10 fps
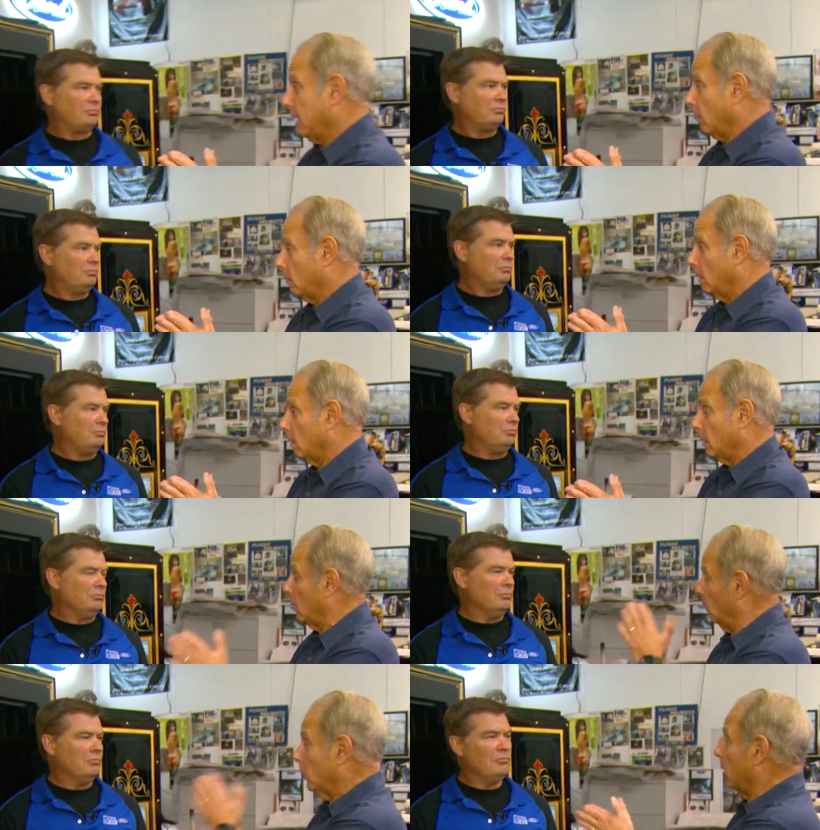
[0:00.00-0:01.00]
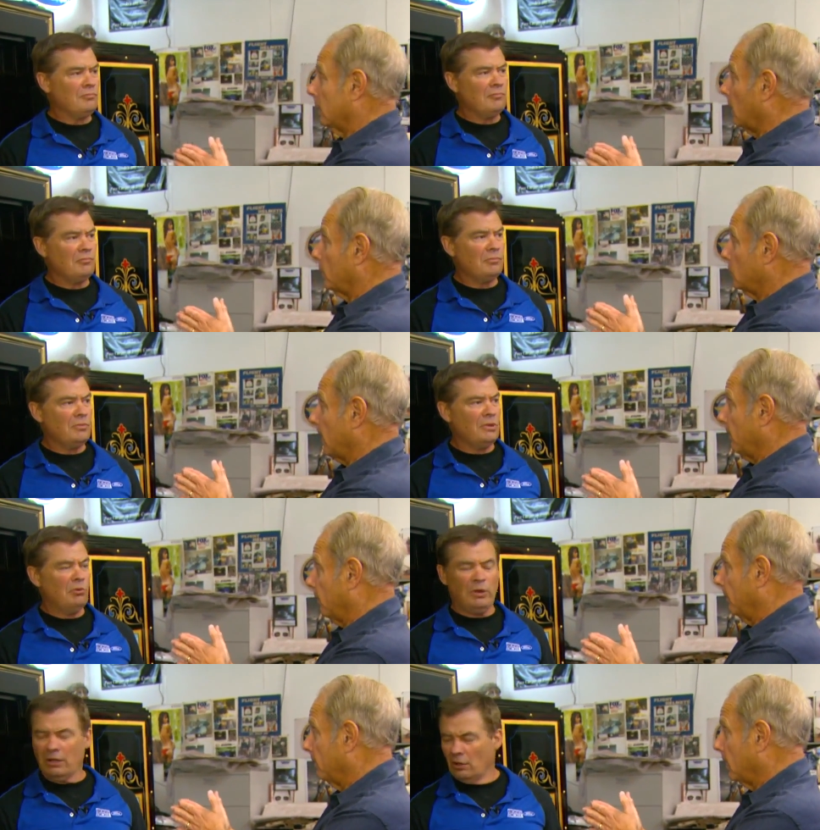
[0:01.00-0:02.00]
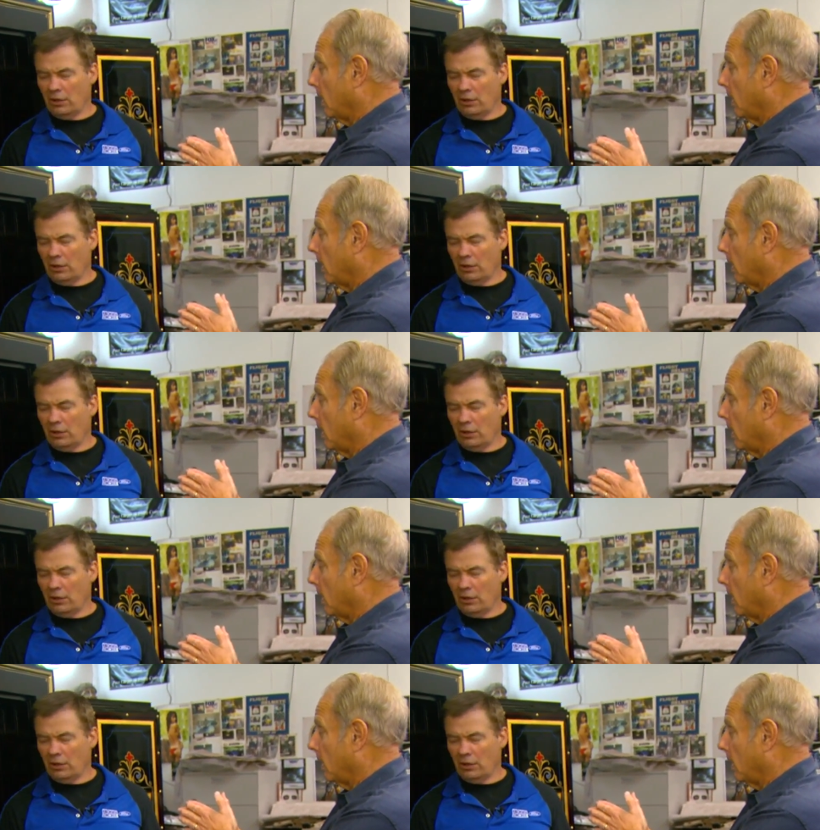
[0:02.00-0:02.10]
Speaker 1: here. Can we look at another safe? We can